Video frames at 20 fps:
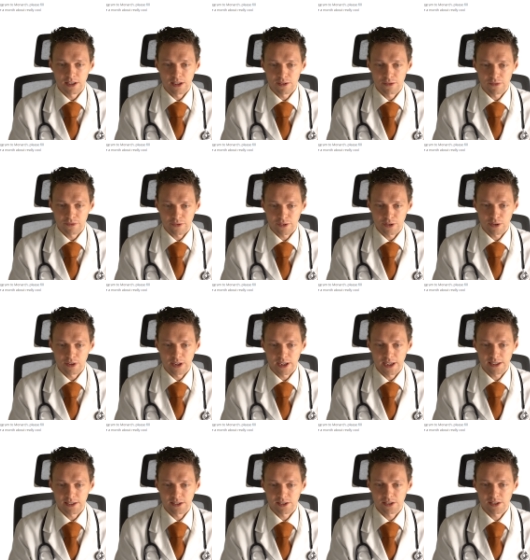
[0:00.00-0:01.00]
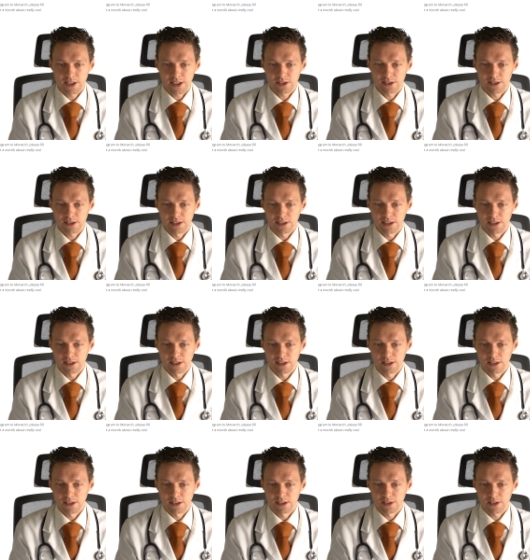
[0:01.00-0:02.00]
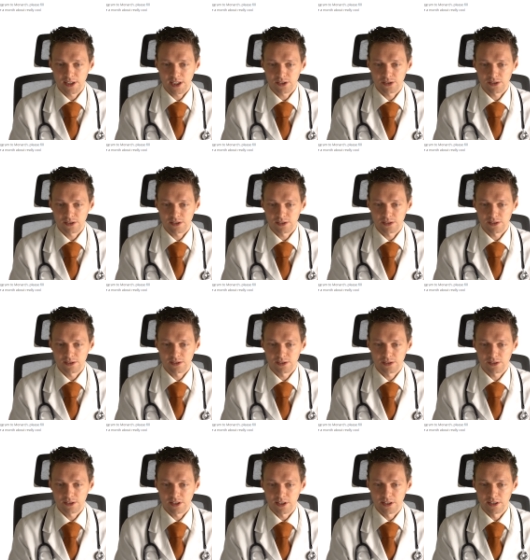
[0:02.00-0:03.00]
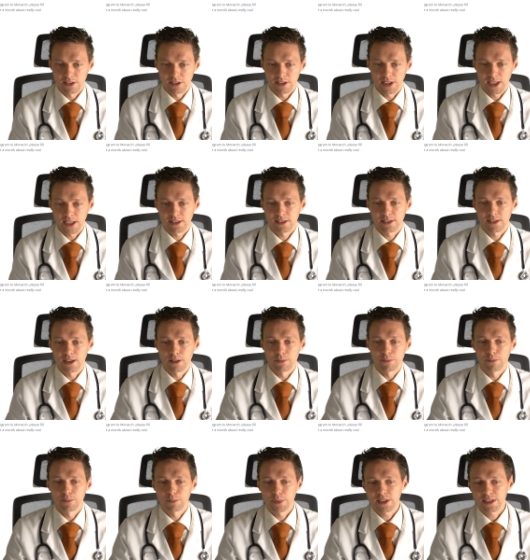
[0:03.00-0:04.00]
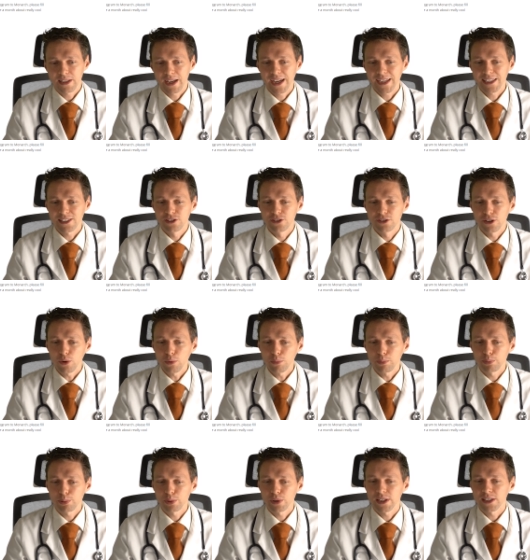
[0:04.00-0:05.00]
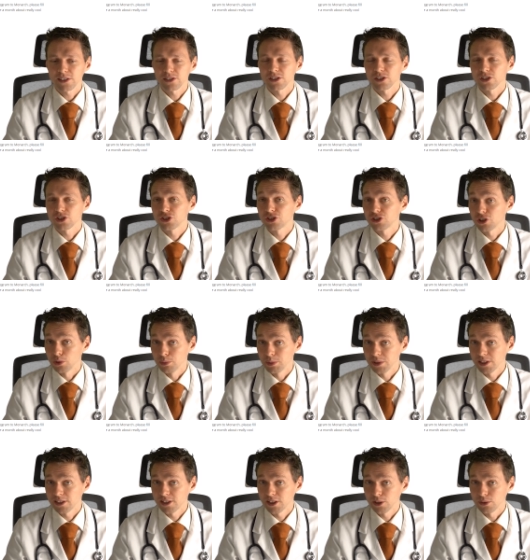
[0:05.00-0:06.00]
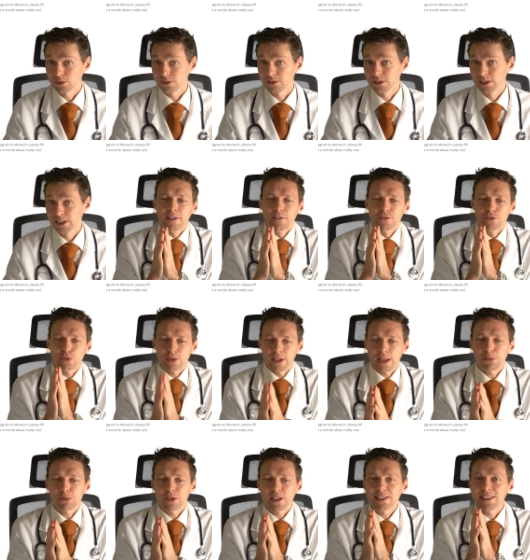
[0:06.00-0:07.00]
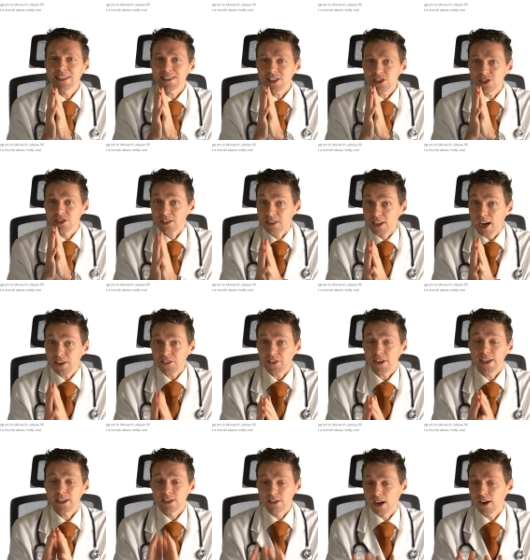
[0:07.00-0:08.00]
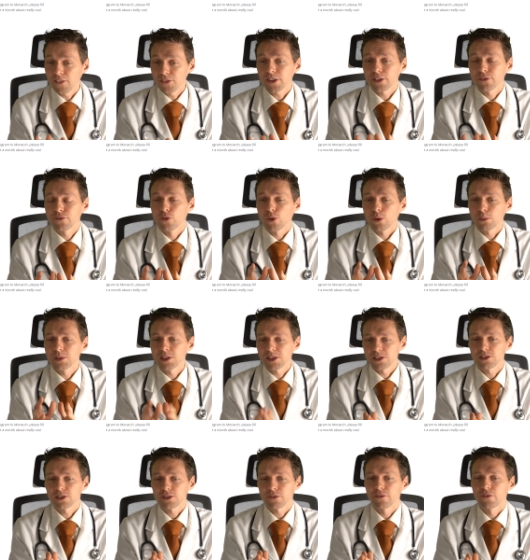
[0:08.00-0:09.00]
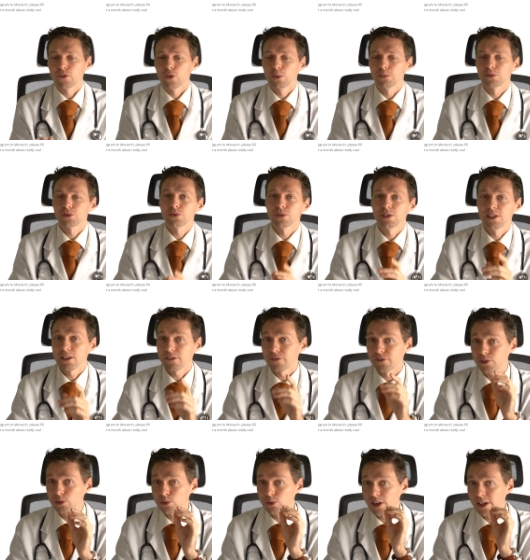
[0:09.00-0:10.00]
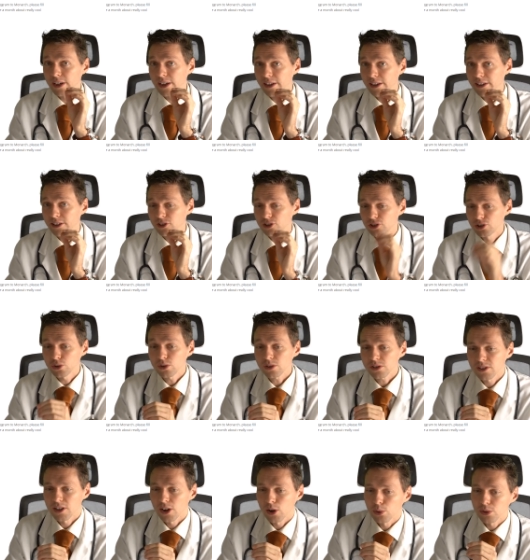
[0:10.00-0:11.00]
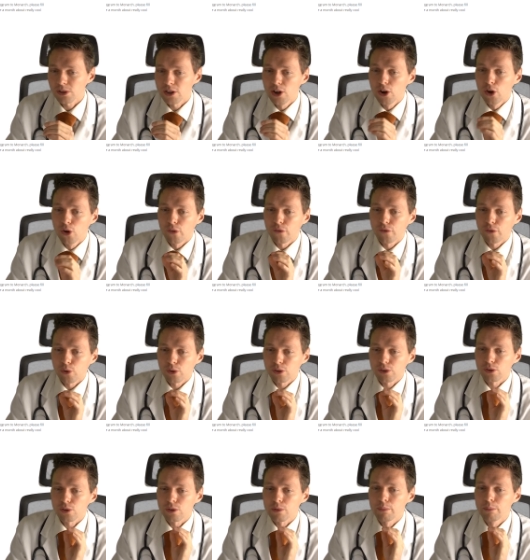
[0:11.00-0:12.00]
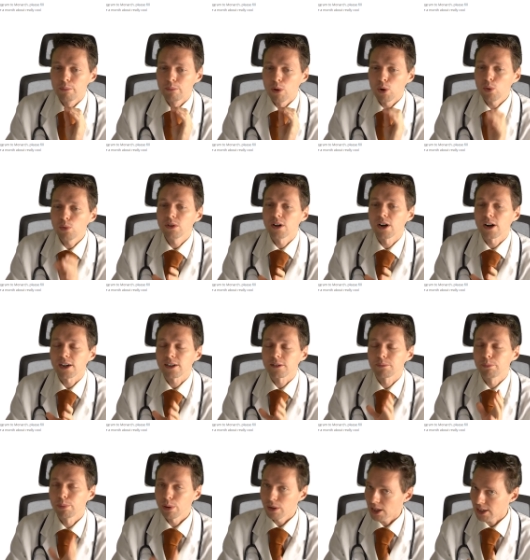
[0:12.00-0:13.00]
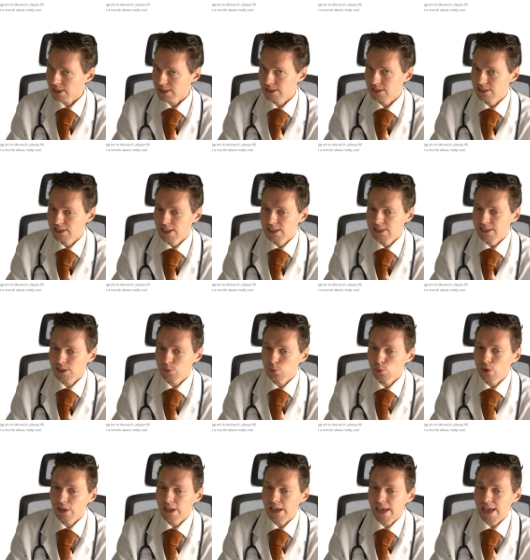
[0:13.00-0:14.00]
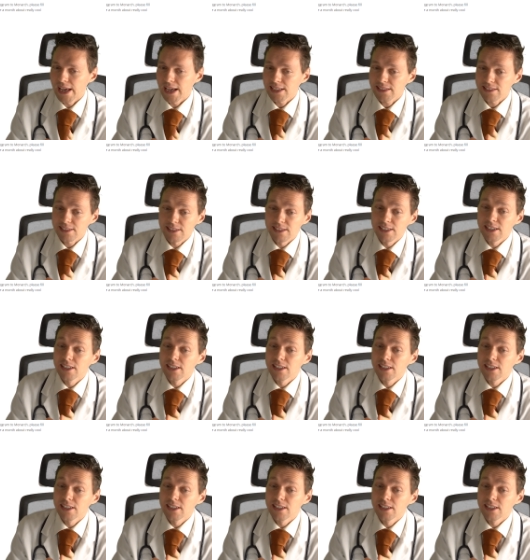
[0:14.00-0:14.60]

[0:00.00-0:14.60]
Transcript: info at testing, testing.com. But I don't press show me the code. To elaborate, this is not a contact form, this is a form to give you a shortcode for your Monarch plugin that will add